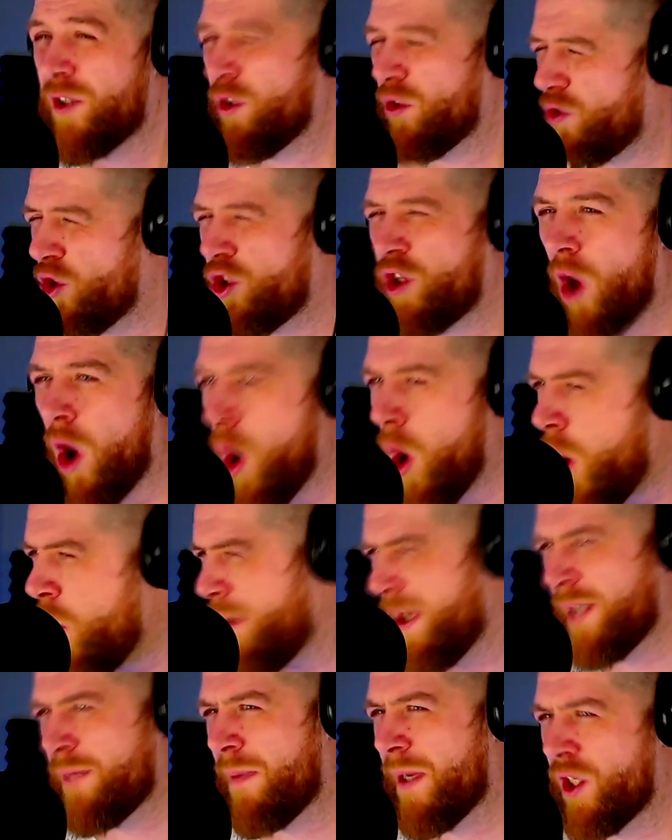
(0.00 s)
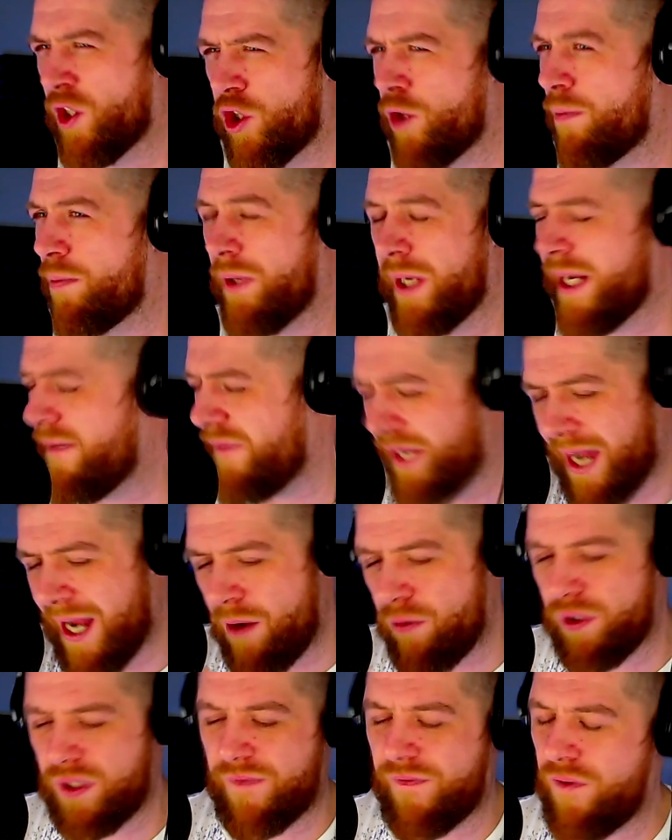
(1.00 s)
They've just always been super. Even
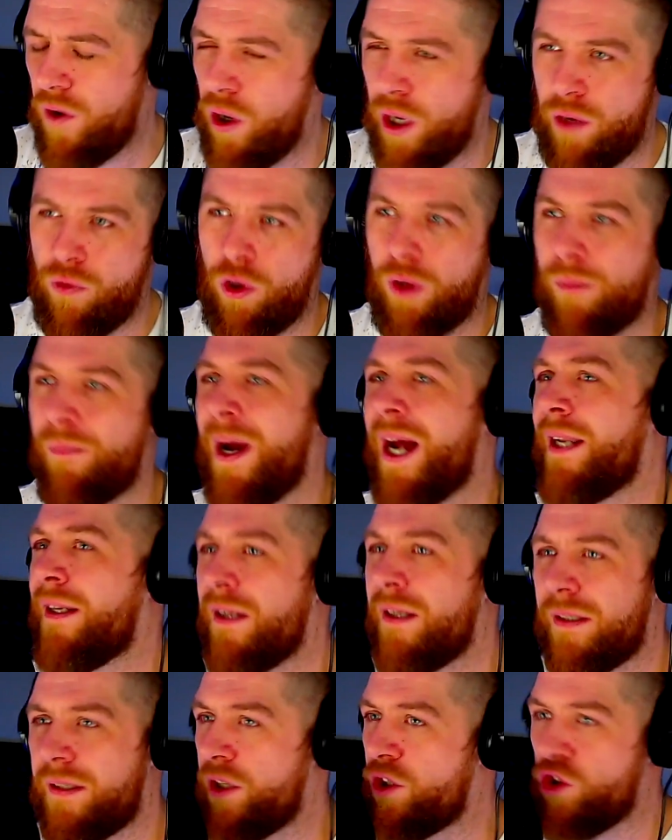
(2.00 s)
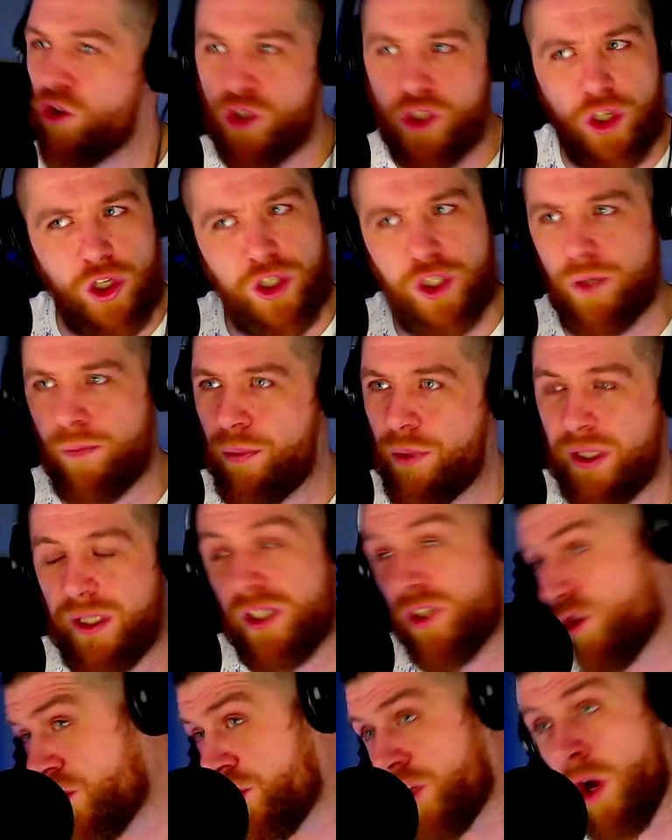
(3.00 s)
now, as a 40-year-old man, it's
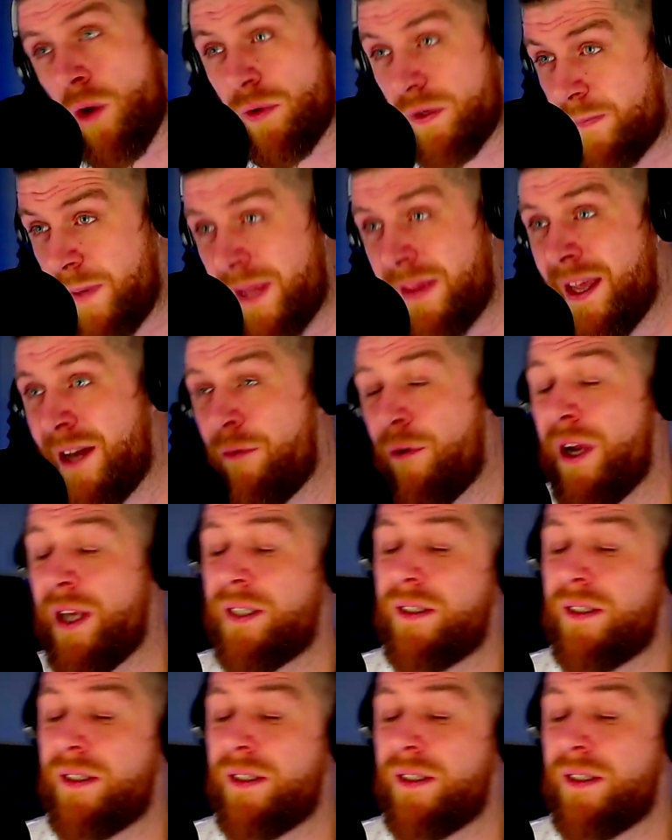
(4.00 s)
just always been that way.